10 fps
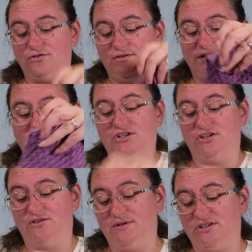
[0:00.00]

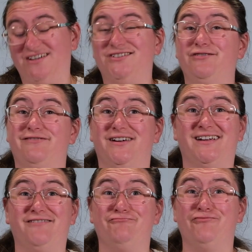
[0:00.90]
stitches which I do find
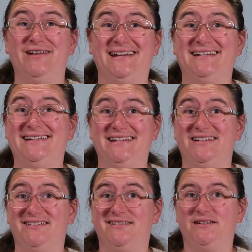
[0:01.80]
really
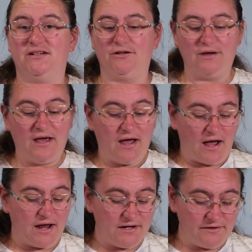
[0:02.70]
tedious to do.
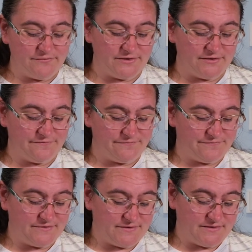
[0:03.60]
I love
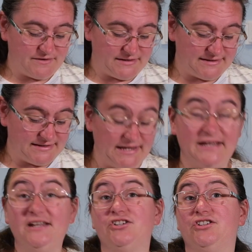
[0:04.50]
the
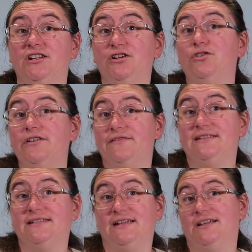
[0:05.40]
stitch, the look of the
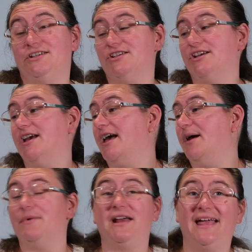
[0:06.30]
stitch,
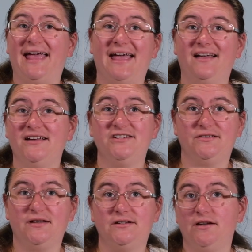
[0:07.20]

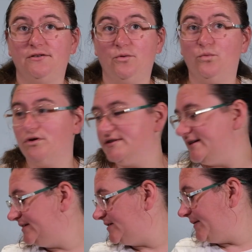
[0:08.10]
but I don't know what it
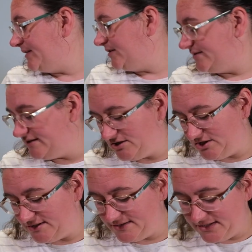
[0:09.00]
is about those
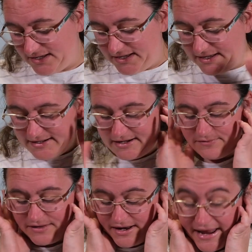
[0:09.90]
stitches.
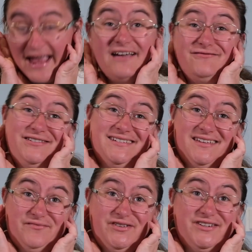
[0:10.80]
Now I have
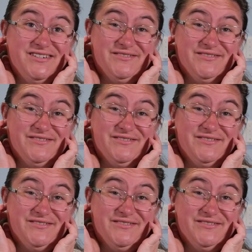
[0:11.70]
discovered